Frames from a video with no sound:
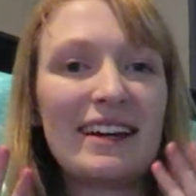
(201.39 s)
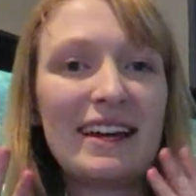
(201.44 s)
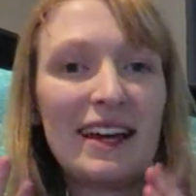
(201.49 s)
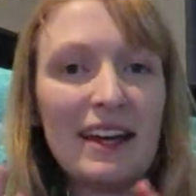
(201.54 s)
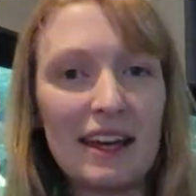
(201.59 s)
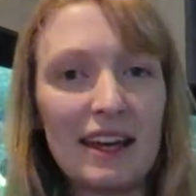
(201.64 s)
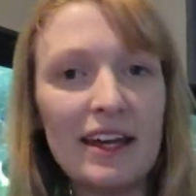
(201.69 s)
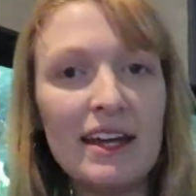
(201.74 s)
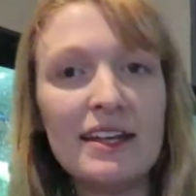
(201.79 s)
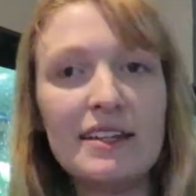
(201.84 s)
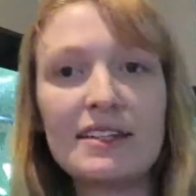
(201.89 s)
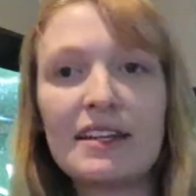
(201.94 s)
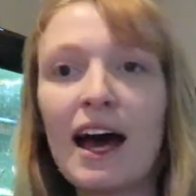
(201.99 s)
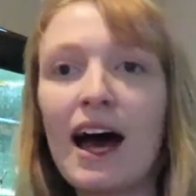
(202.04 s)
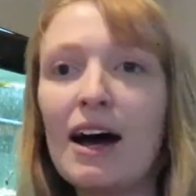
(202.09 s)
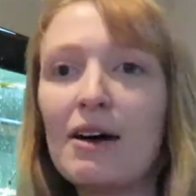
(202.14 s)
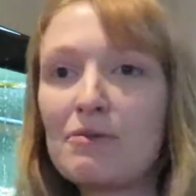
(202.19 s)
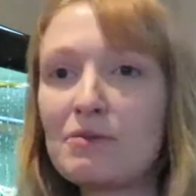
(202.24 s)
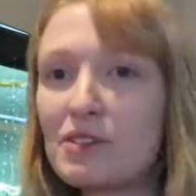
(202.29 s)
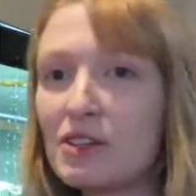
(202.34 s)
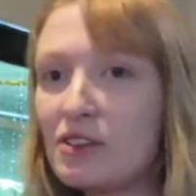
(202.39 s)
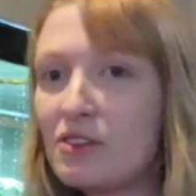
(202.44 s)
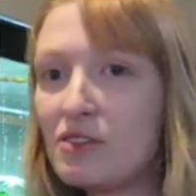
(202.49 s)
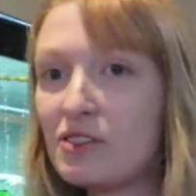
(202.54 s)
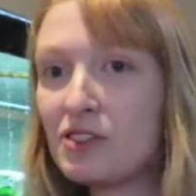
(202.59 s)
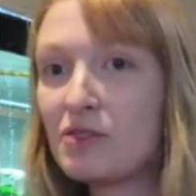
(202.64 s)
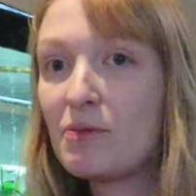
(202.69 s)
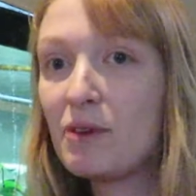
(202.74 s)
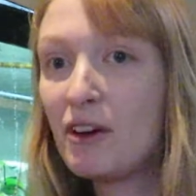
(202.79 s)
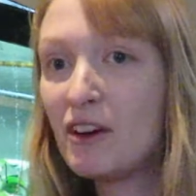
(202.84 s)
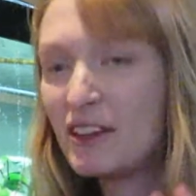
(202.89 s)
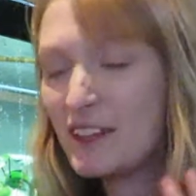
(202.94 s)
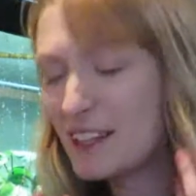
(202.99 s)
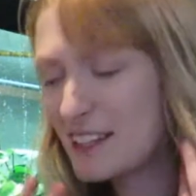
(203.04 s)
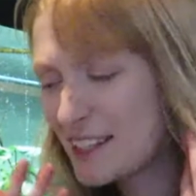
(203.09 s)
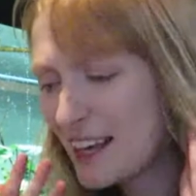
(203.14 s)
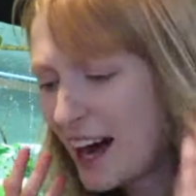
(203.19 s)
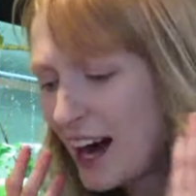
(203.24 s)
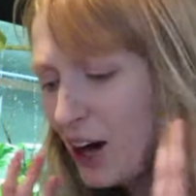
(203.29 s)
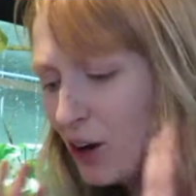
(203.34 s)
it is absolutely superior, and
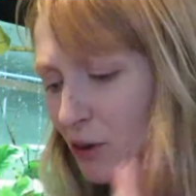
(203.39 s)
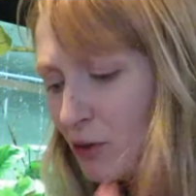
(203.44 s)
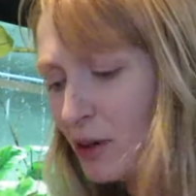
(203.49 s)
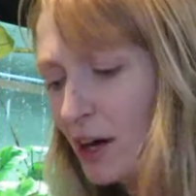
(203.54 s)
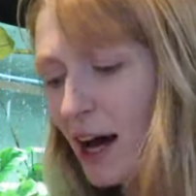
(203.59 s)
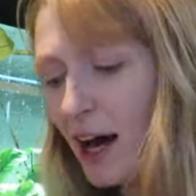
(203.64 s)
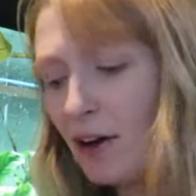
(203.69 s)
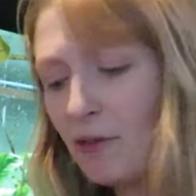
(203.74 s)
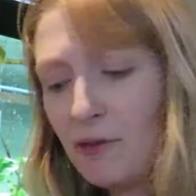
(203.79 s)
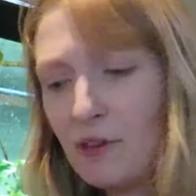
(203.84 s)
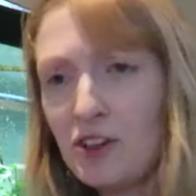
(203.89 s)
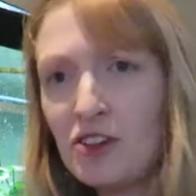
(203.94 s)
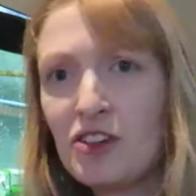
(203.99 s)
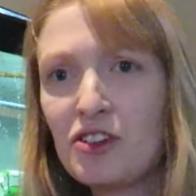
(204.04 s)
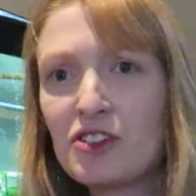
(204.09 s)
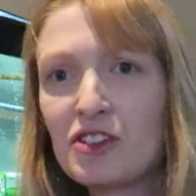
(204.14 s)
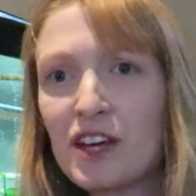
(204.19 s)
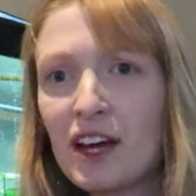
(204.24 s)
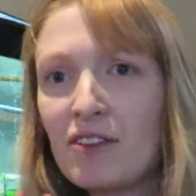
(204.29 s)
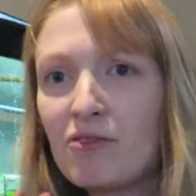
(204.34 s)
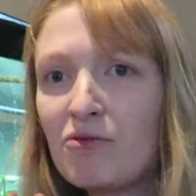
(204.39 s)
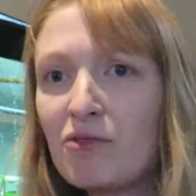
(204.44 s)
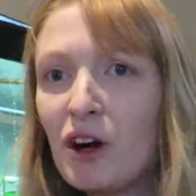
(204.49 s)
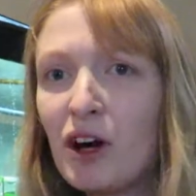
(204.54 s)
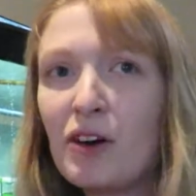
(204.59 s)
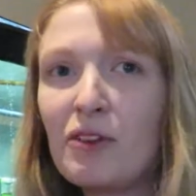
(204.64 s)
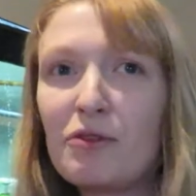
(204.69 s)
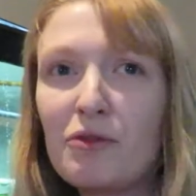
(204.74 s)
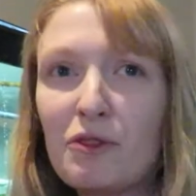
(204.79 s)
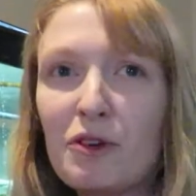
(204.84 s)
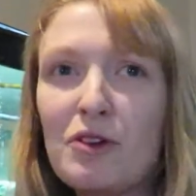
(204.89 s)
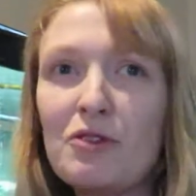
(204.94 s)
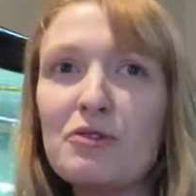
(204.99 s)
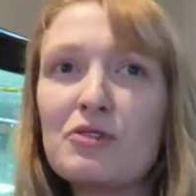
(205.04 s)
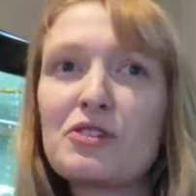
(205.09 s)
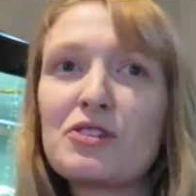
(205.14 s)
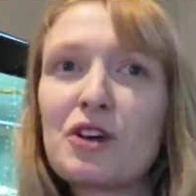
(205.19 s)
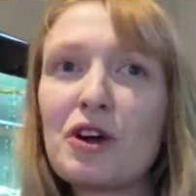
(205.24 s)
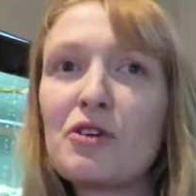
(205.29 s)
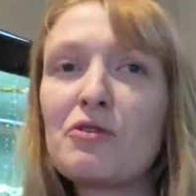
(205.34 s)
it's how catfishes can find food
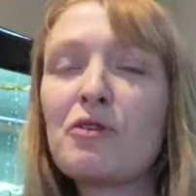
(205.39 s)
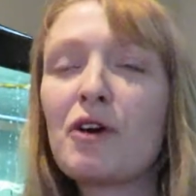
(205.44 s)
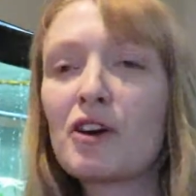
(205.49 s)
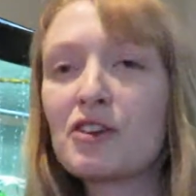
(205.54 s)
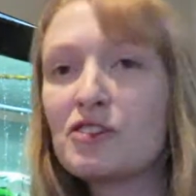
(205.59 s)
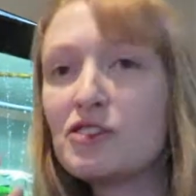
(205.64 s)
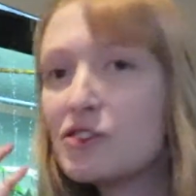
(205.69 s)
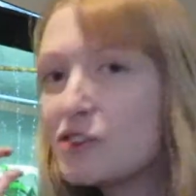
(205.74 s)
so fast.